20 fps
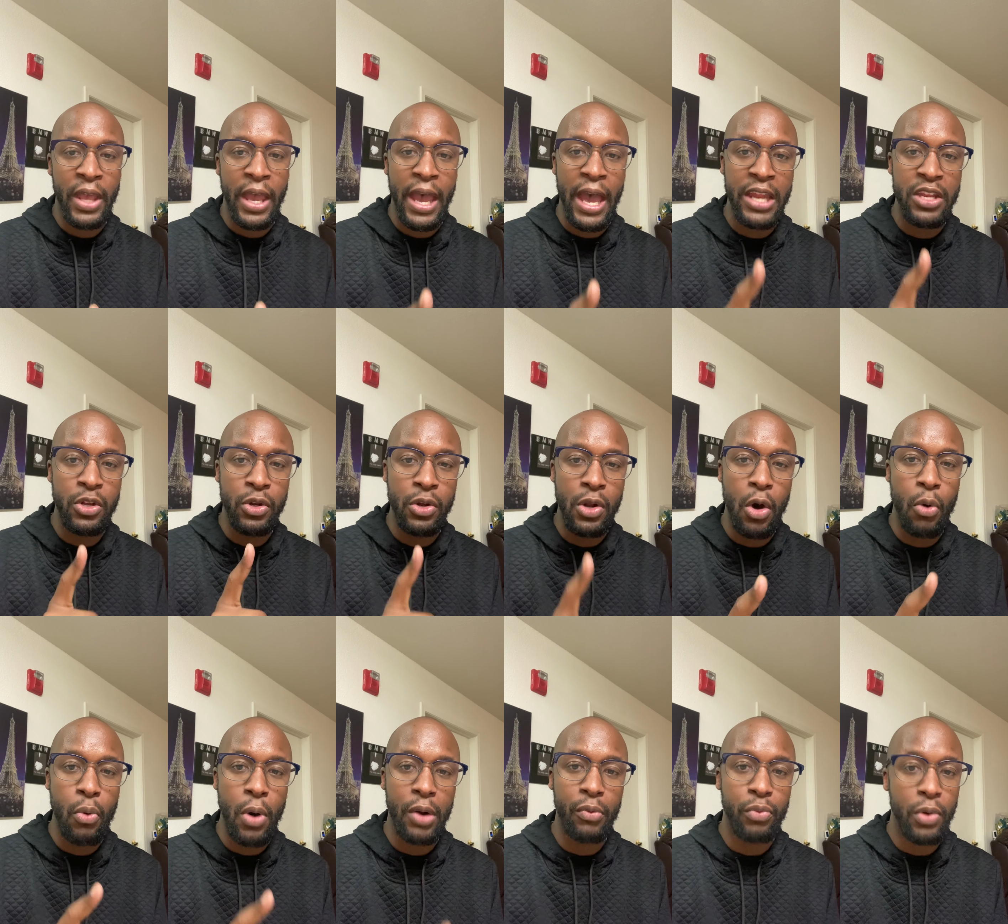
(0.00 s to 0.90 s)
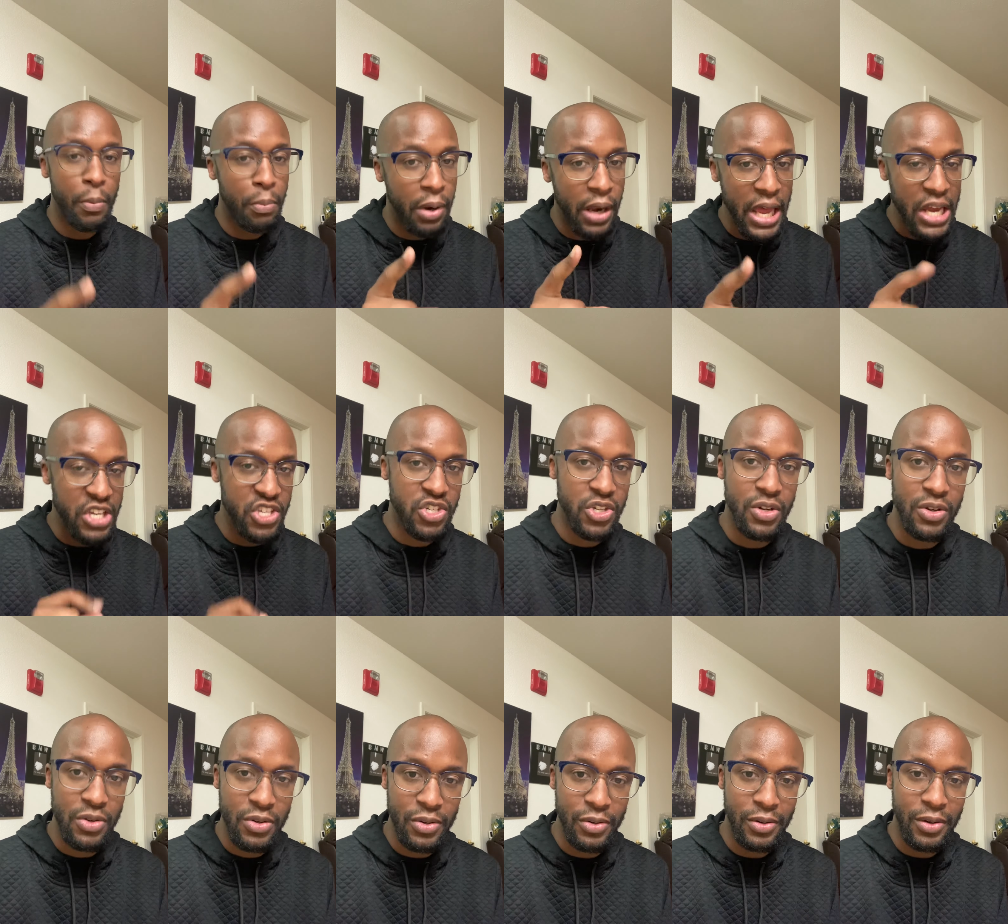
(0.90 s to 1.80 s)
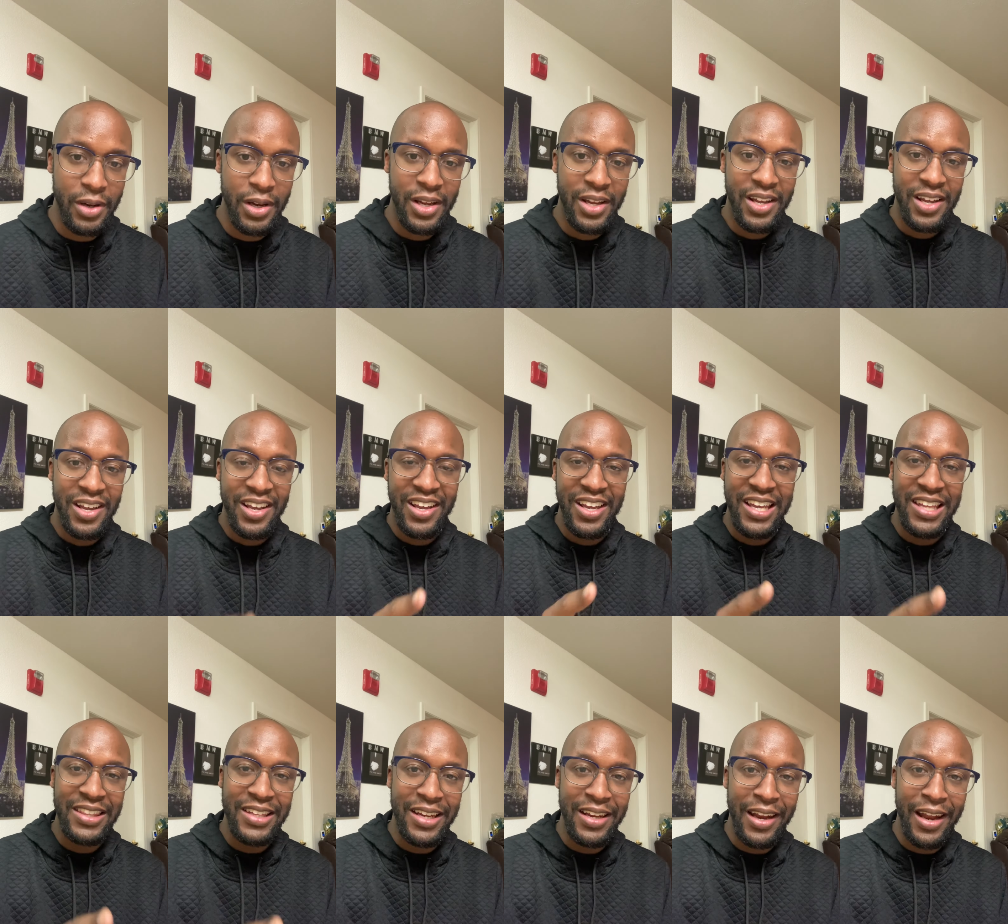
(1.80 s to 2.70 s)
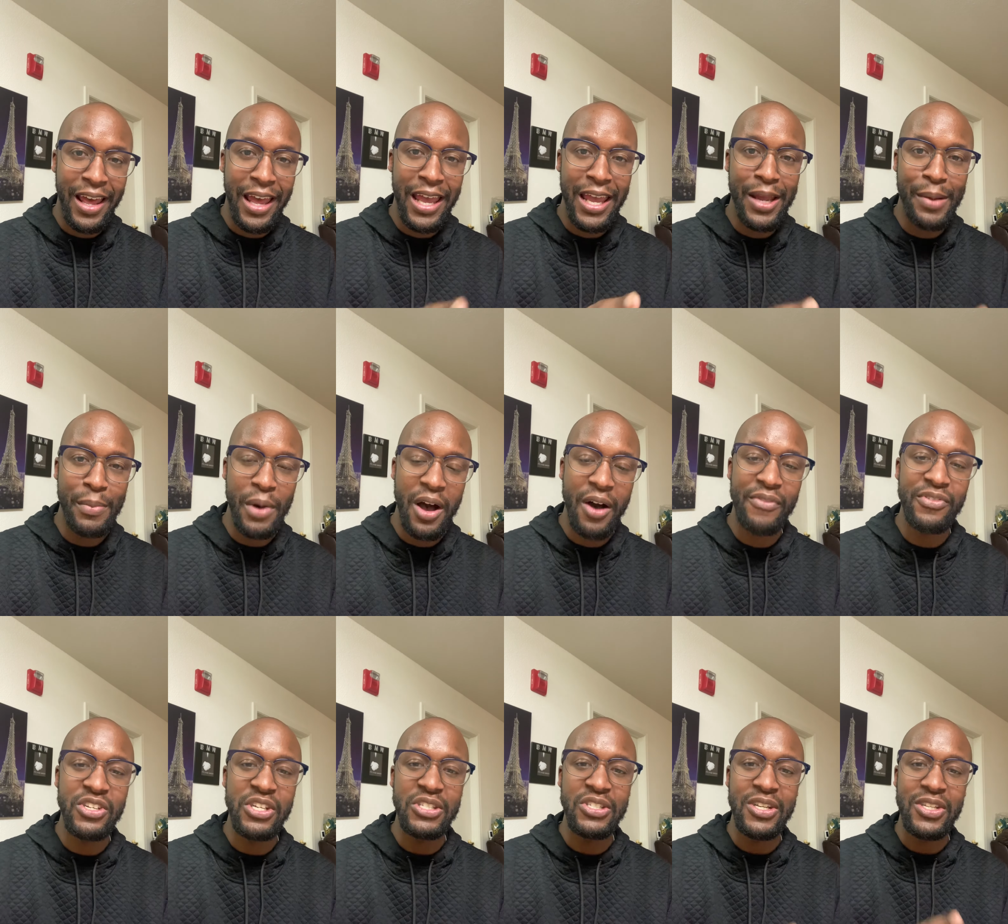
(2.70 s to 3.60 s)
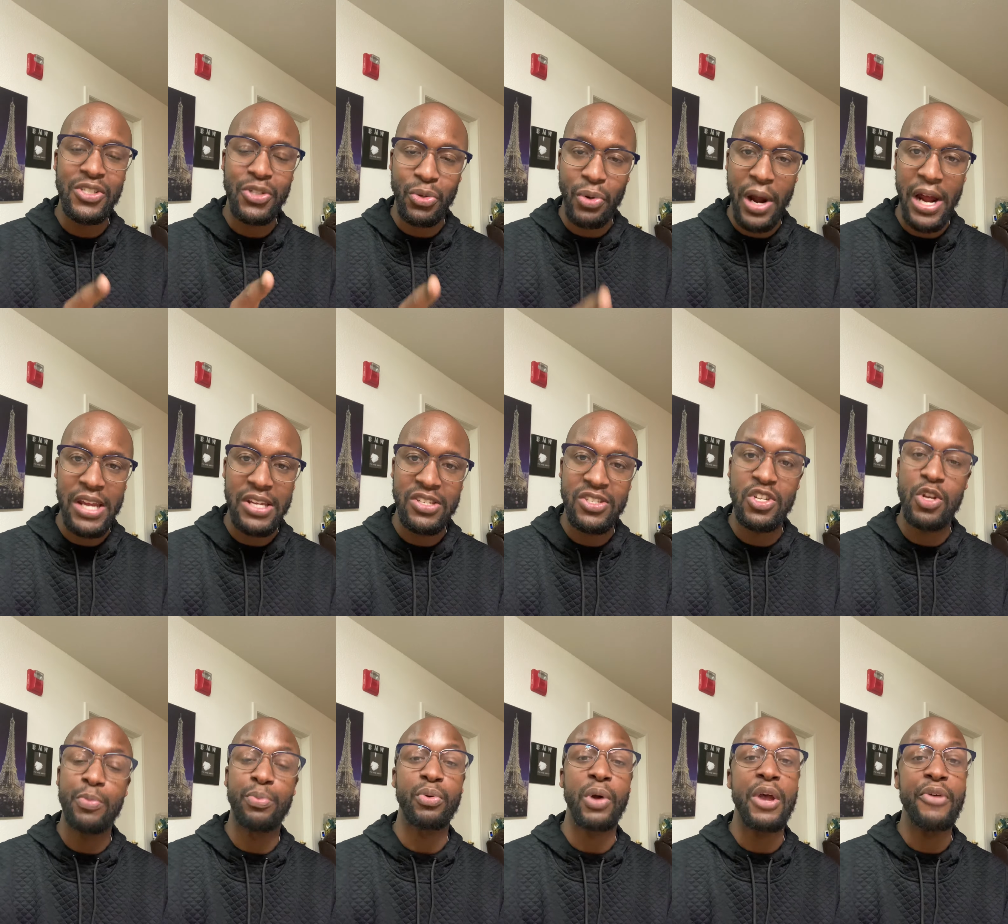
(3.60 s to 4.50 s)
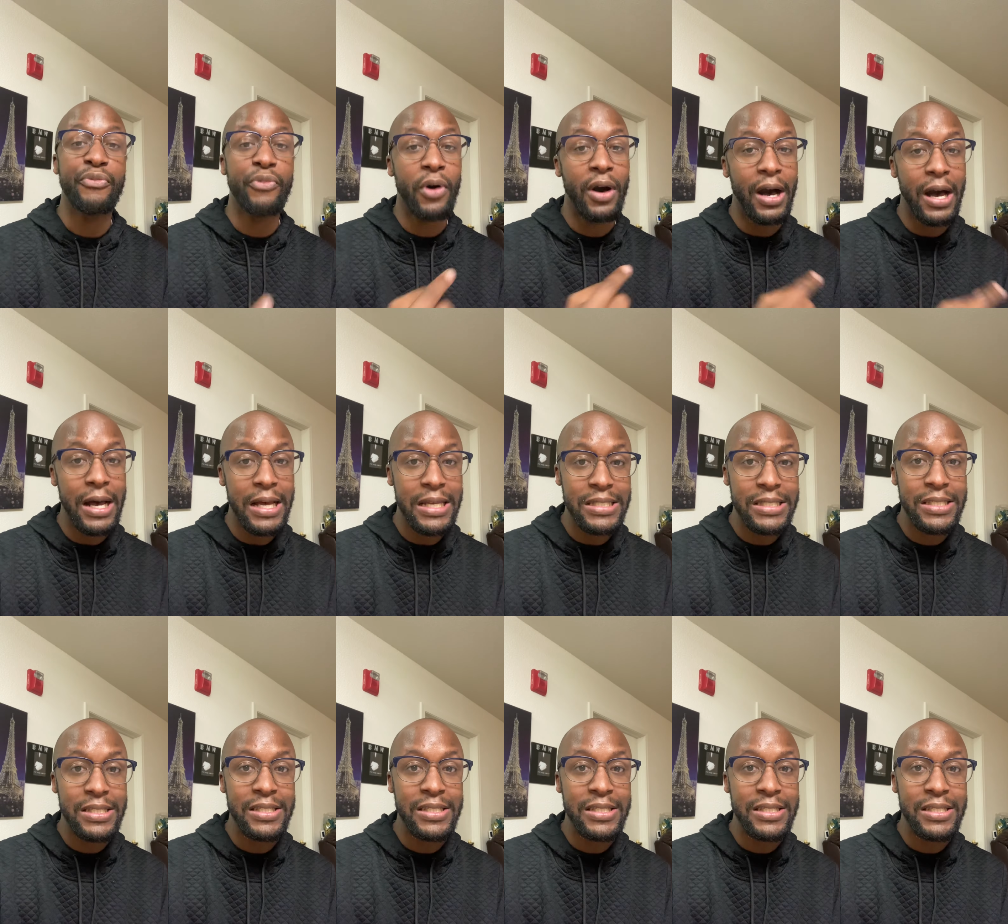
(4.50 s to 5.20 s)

And you know what? We bless you in the name of Jesus Christ. You pray for us.